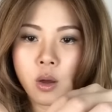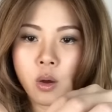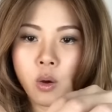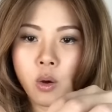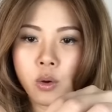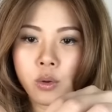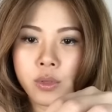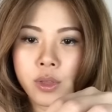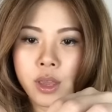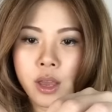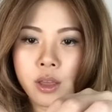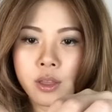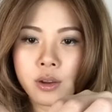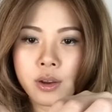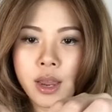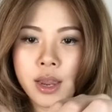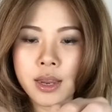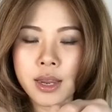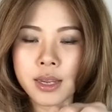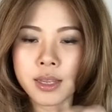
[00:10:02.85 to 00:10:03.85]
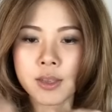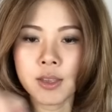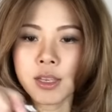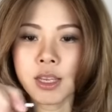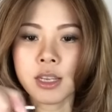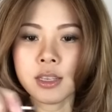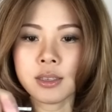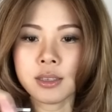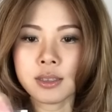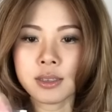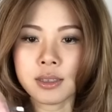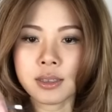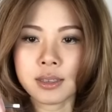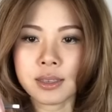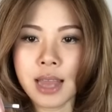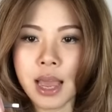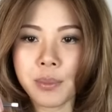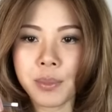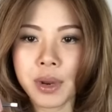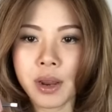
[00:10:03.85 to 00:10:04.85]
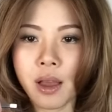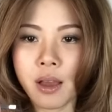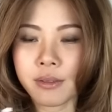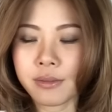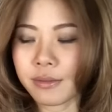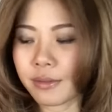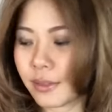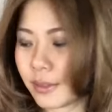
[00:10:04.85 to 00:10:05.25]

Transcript: Hold the other end and just snap it off.